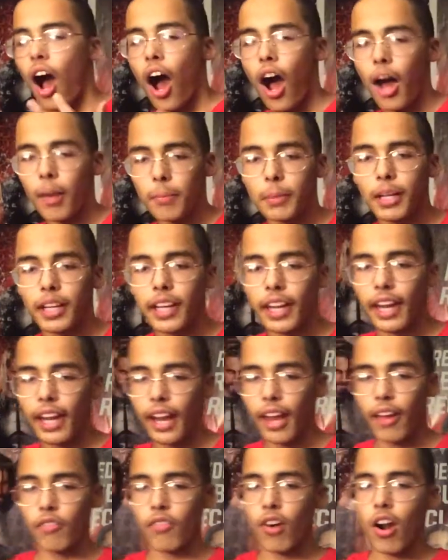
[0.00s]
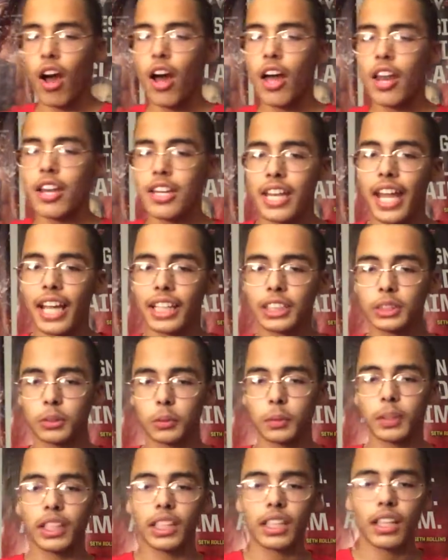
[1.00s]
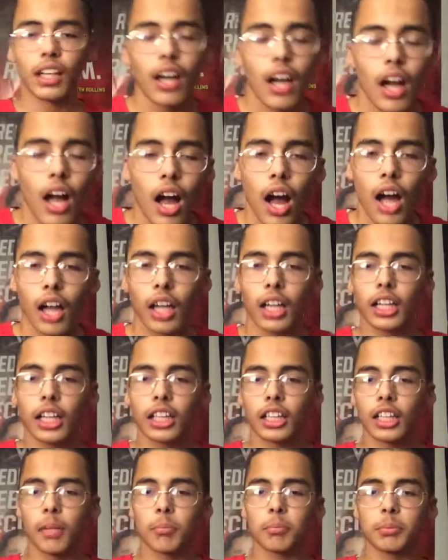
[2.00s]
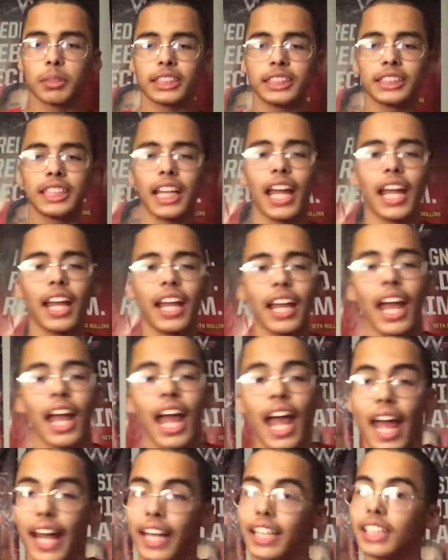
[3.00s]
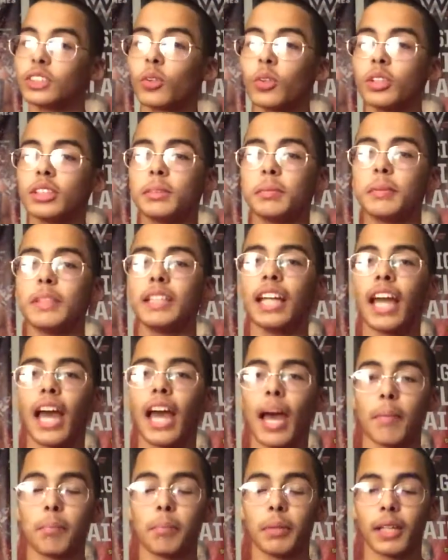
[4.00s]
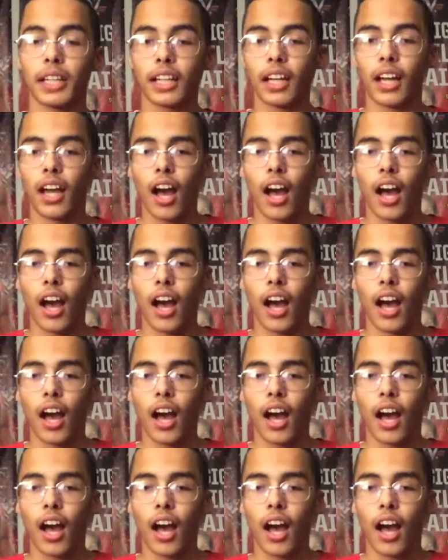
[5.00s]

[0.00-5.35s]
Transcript: on Monday Night Raw next week on Columbus Day, and it's going to be epic